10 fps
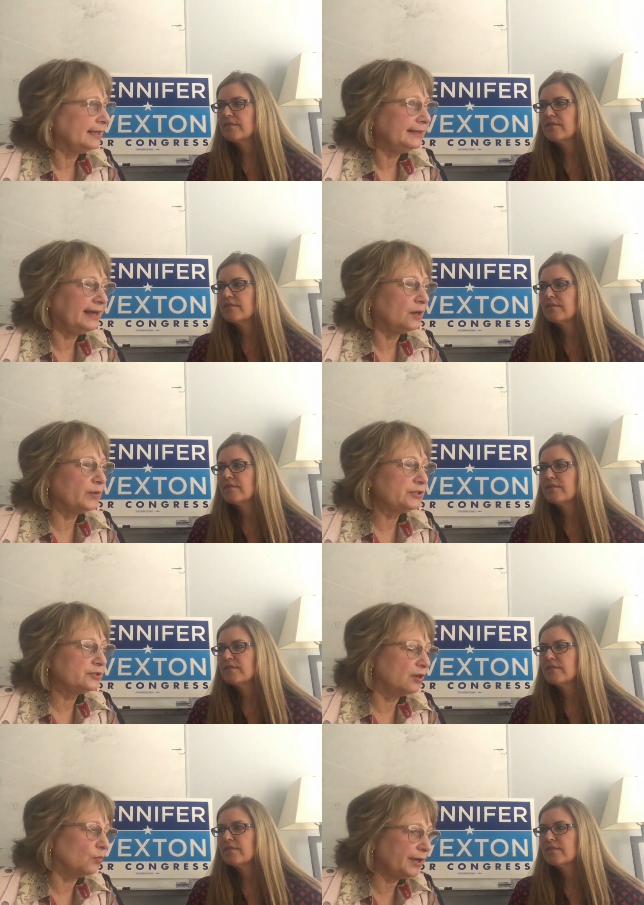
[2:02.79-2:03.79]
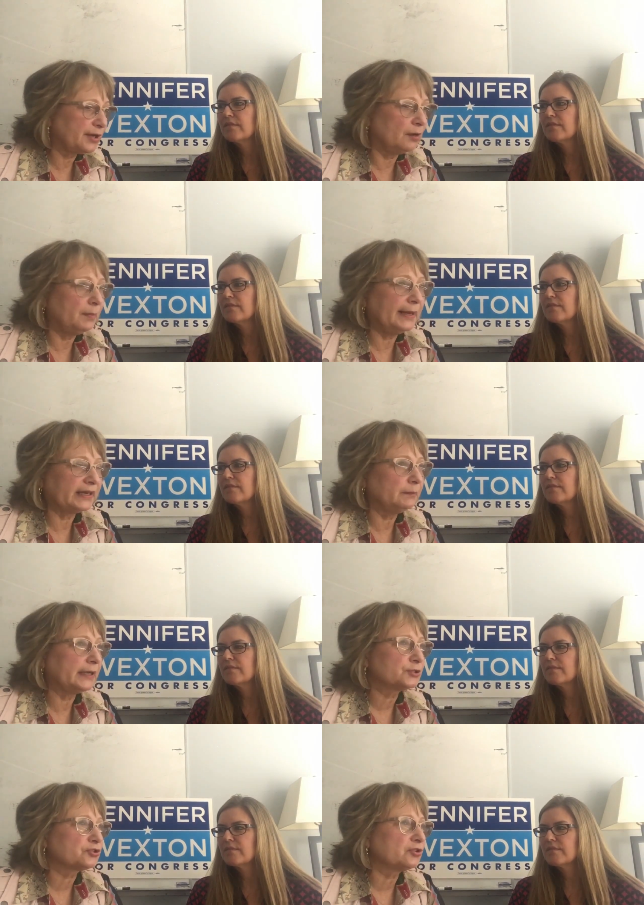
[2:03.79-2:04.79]
Speaker 1: and how we don't want to go back and
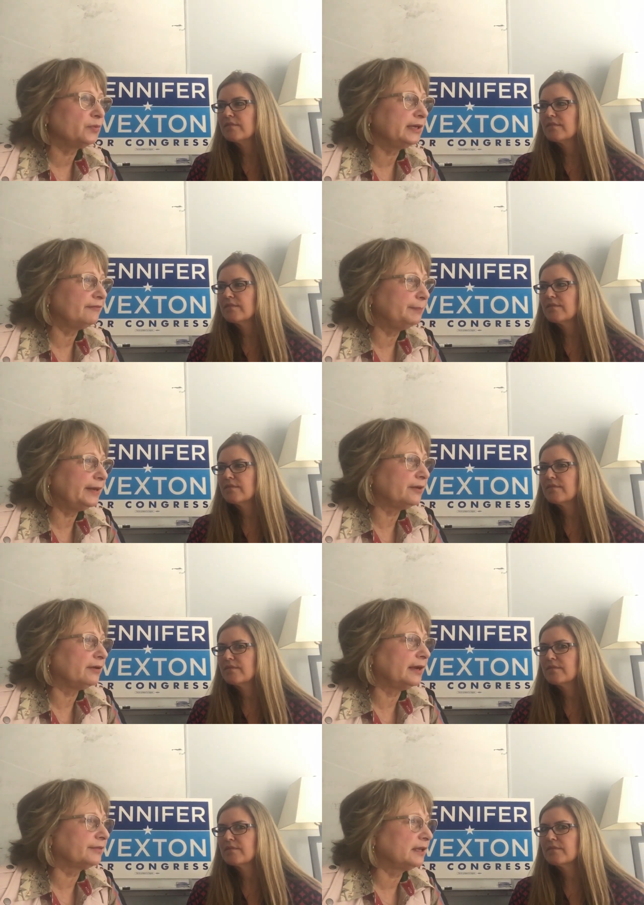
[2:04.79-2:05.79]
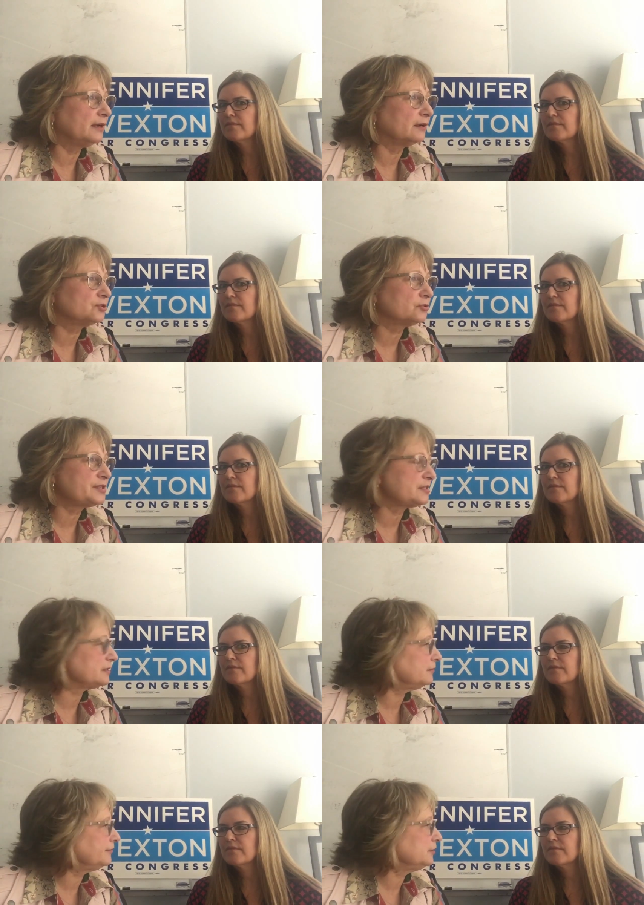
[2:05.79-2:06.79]
make sure we have better health care
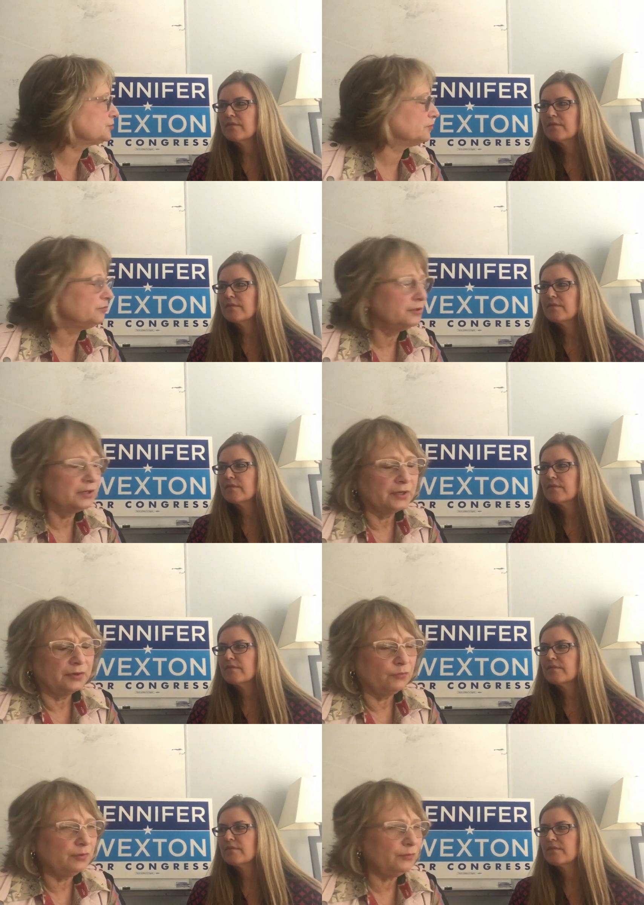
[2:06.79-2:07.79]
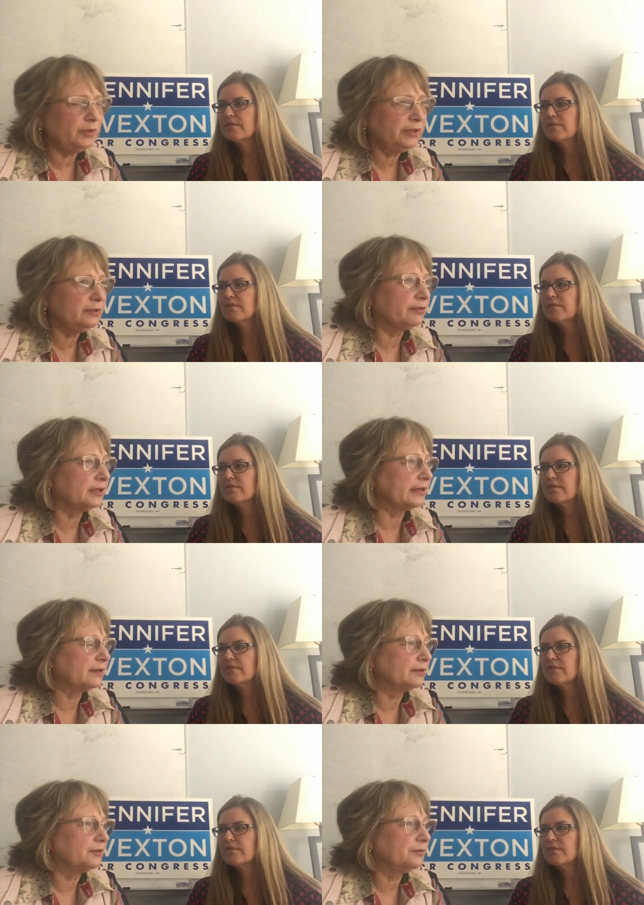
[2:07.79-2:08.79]
choices in the future, what do you think?